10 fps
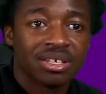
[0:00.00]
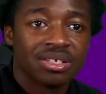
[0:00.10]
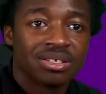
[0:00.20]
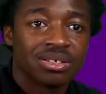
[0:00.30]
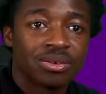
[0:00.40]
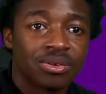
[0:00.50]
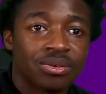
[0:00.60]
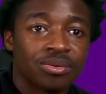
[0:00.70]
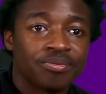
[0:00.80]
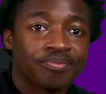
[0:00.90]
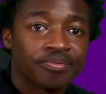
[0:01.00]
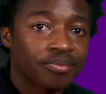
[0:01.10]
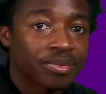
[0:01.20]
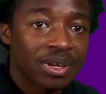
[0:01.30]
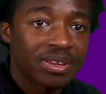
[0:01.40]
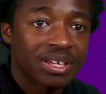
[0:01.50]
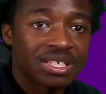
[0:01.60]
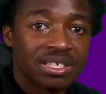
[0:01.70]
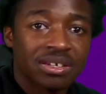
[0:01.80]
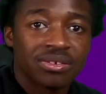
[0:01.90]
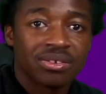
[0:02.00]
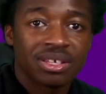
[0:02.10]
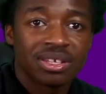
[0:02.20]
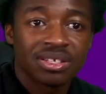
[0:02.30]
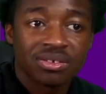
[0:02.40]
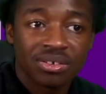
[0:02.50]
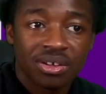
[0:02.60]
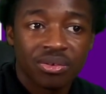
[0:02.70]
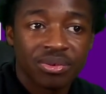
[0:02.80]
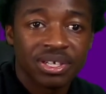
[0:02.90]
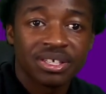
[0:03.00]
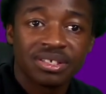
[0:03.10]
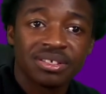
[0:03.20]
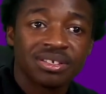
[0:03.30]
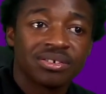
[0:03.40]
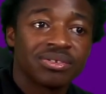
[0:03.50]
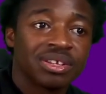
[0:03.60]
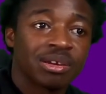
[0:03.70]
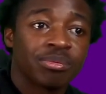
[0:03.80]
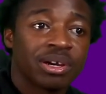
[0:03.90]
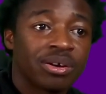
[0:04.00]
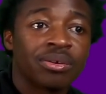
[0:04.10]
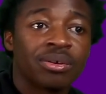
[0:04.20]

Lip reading: So that's another thing that you can always, you know, think about.